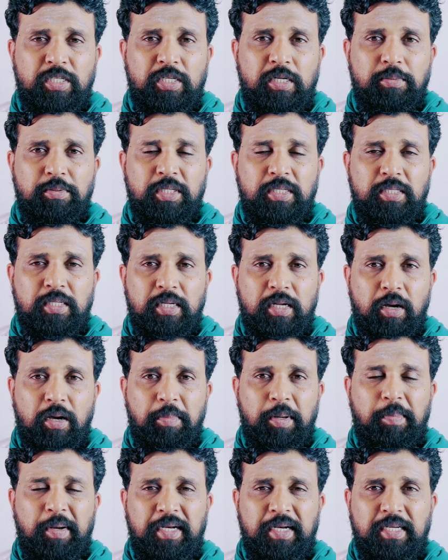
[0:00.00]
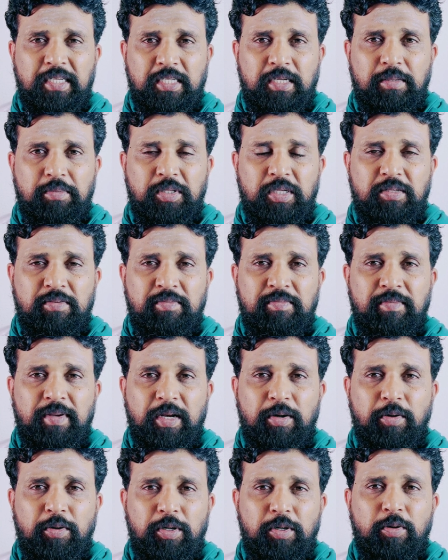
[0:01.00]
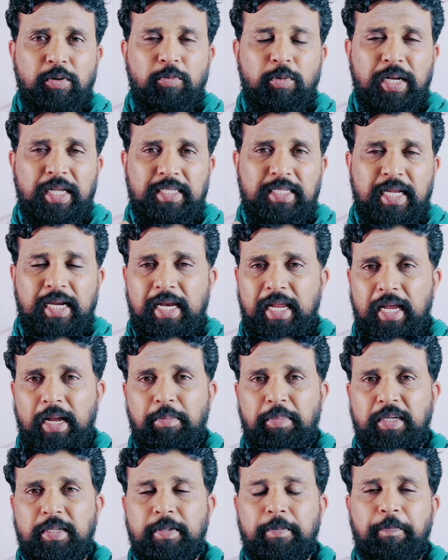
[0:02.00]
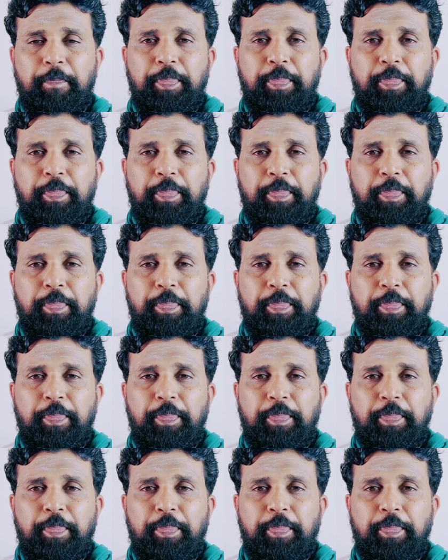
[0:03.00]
inscriptions and copperplate inscriptions, we are going to know what exactly happened.